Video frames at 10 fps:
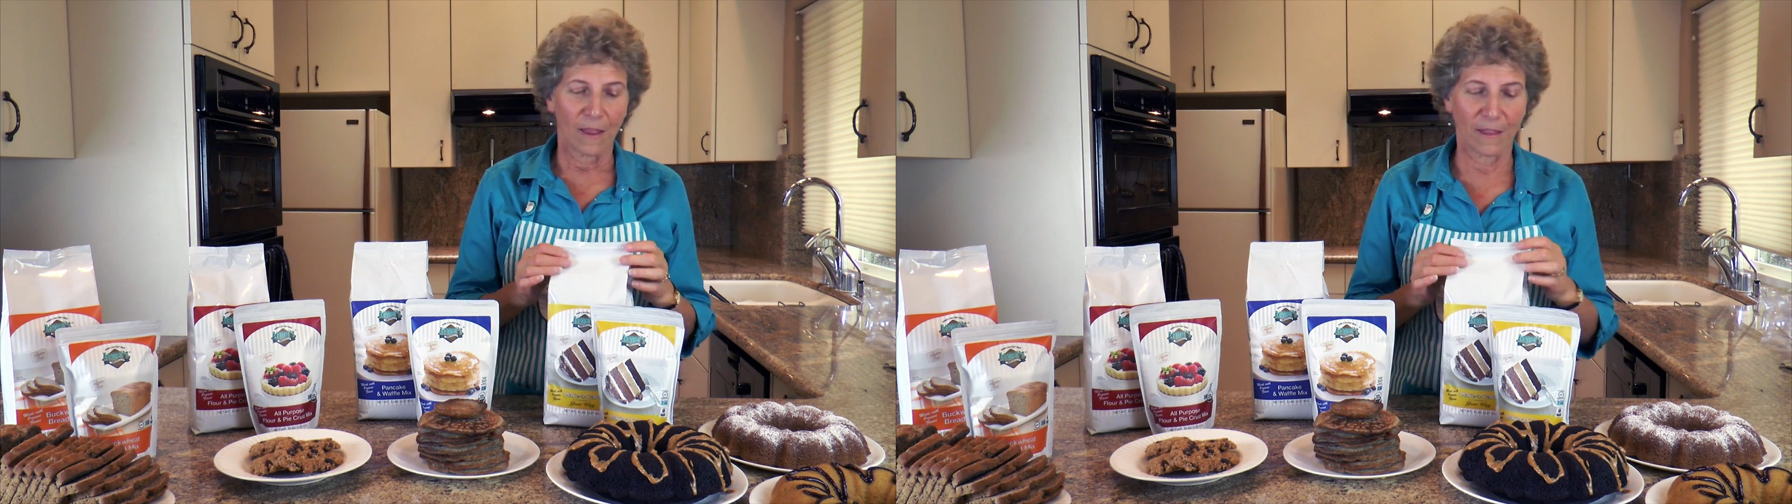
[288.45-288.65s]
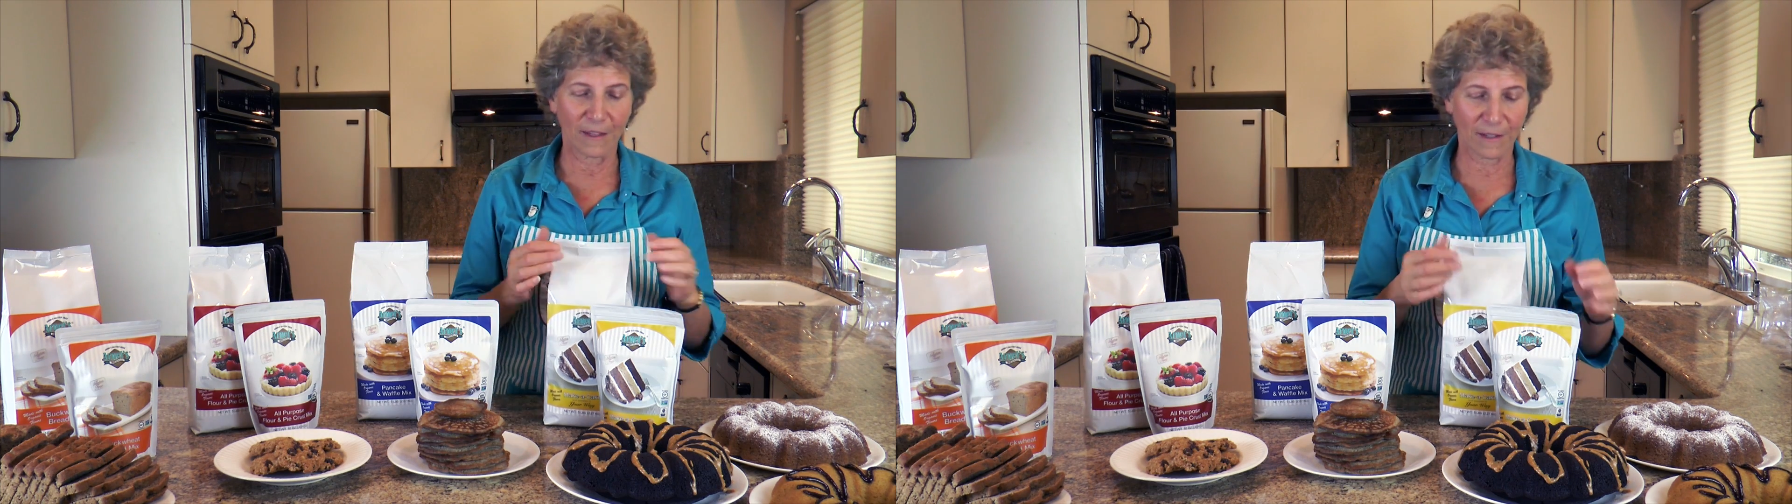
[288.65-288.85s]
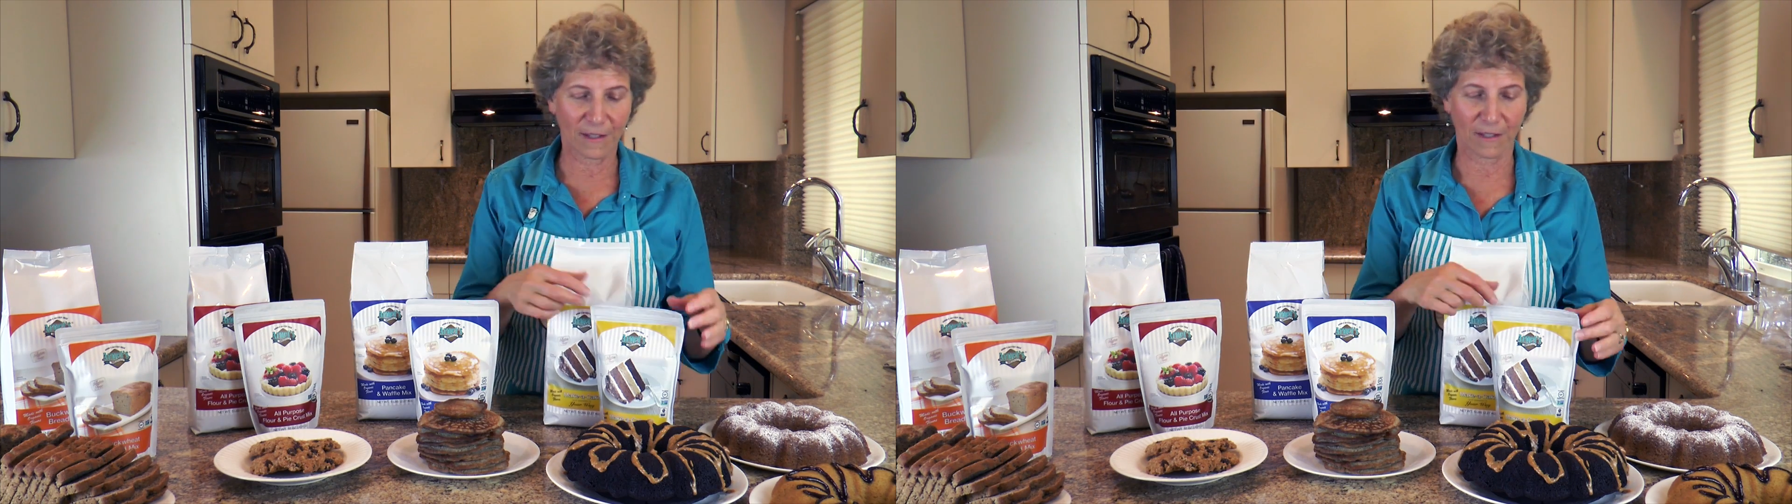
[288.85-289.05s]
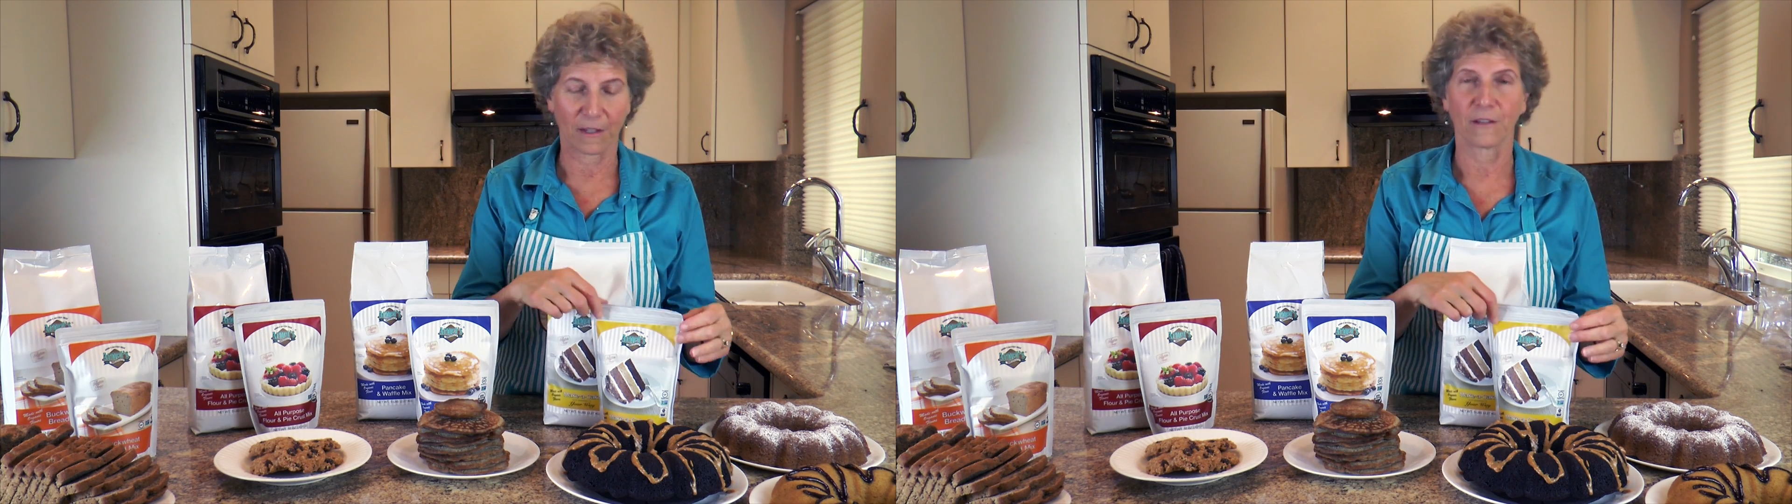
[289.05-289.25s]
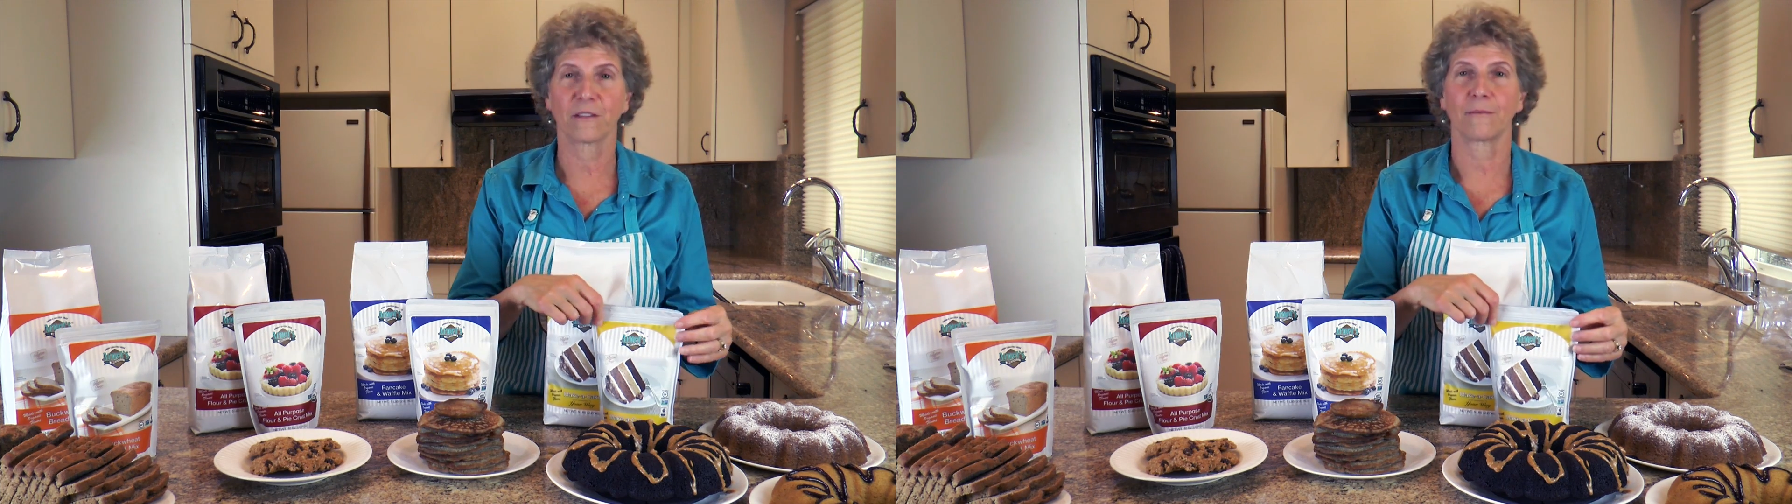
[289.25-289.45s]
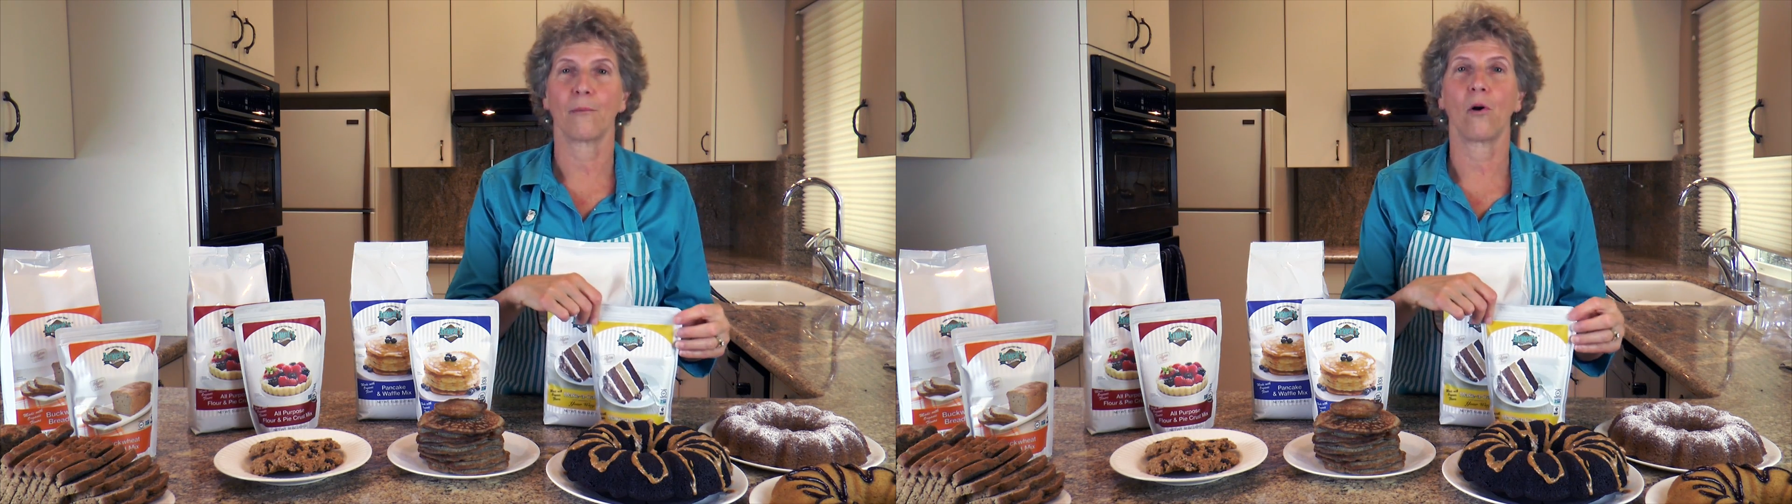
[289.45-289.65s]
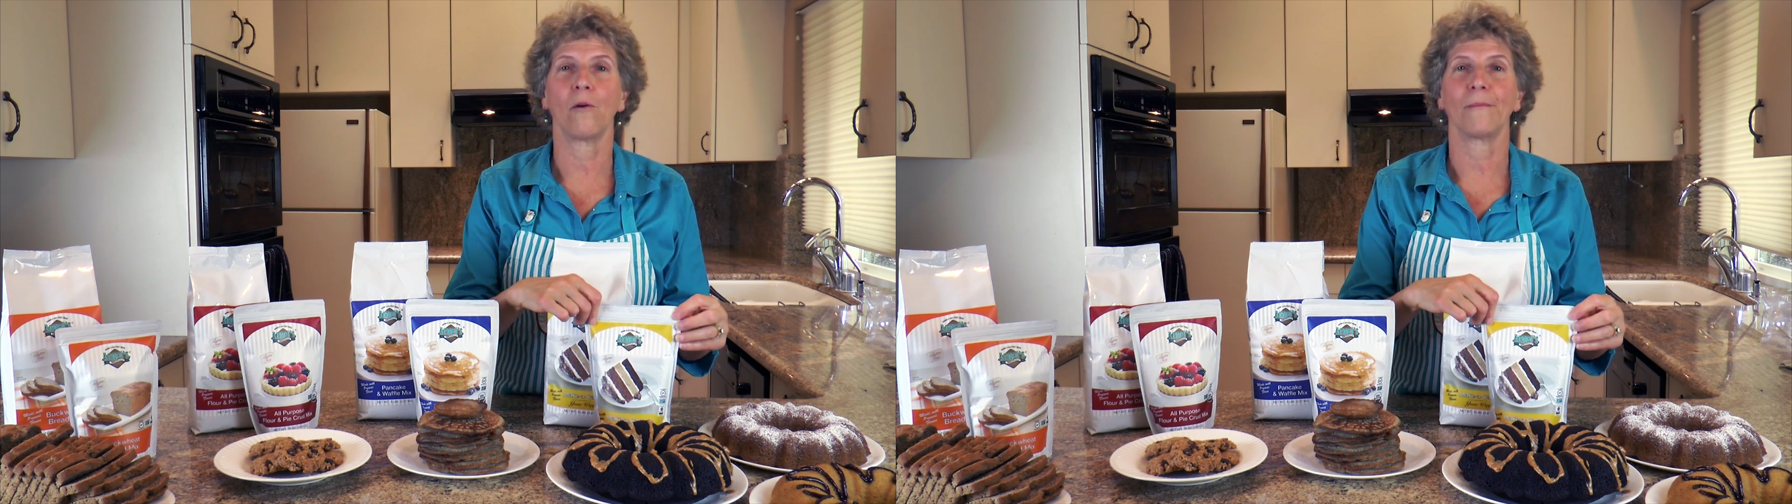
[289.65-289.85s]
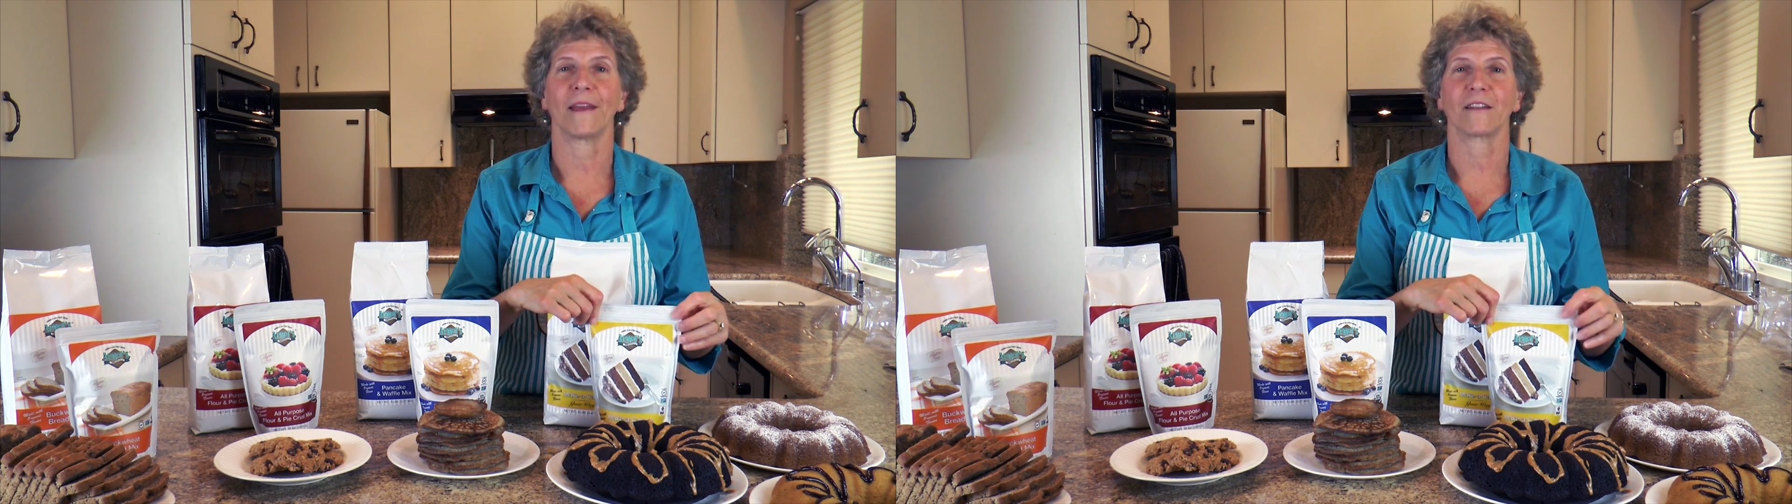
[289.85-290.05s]
This
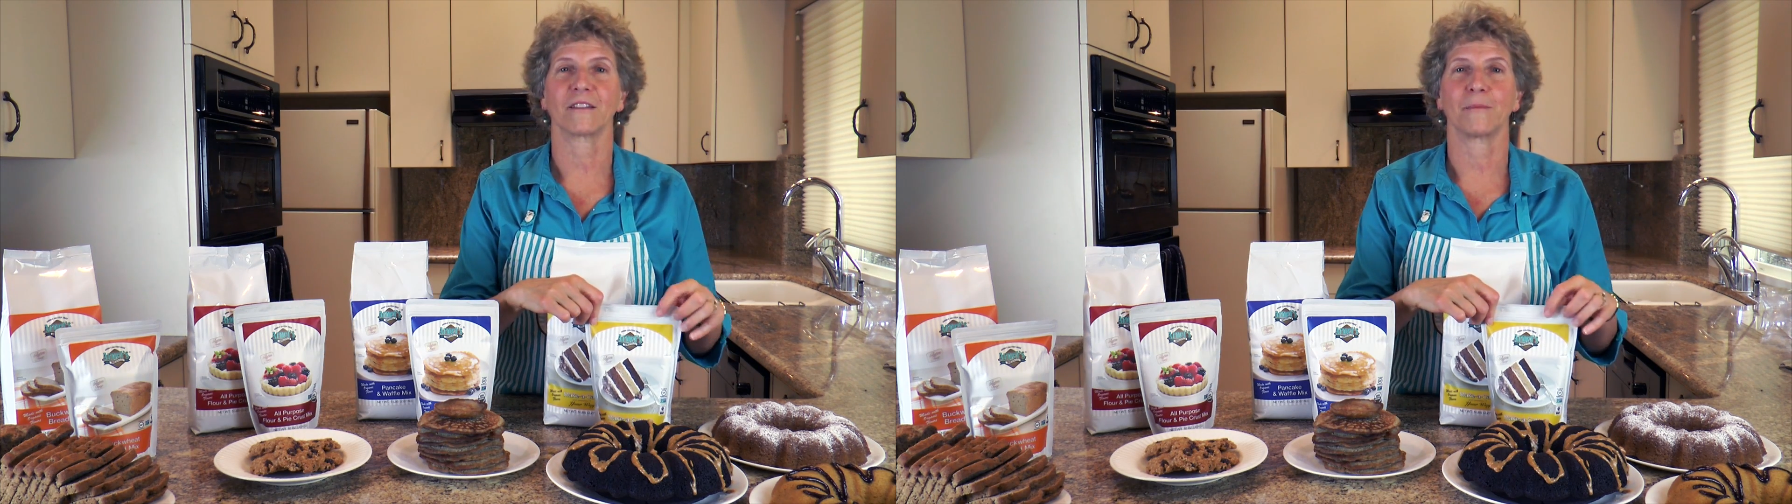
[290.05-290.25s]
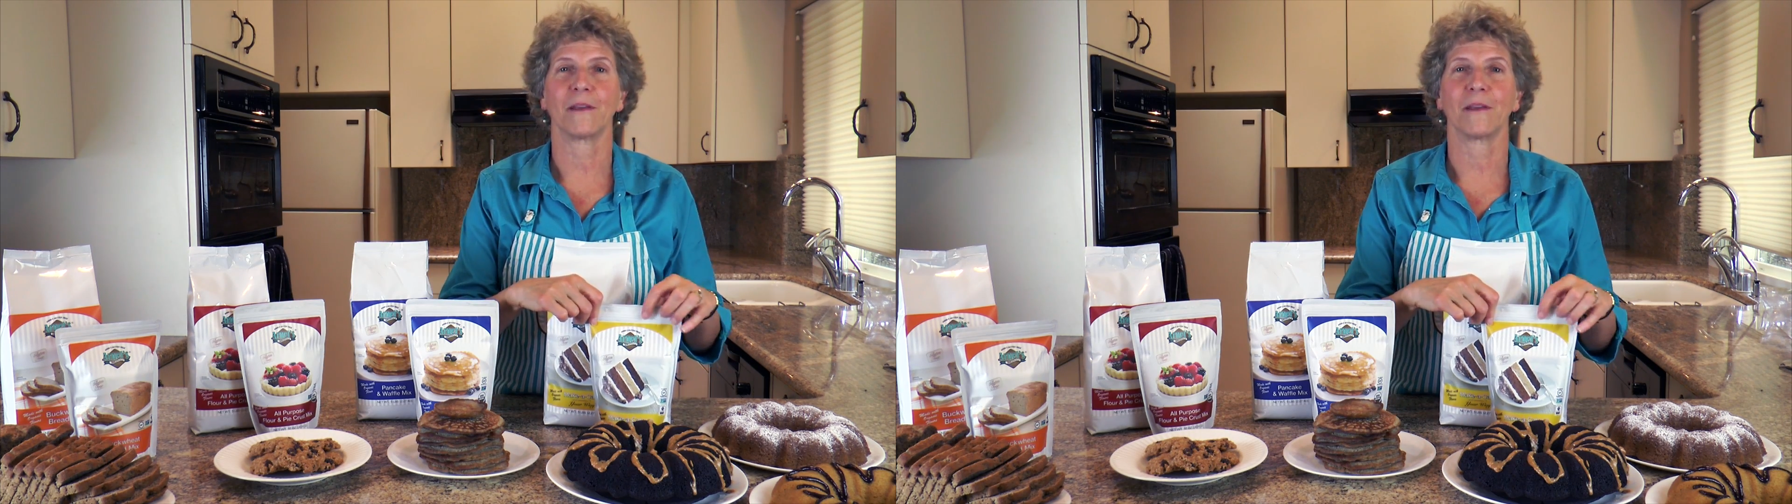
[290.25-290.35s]
small mix,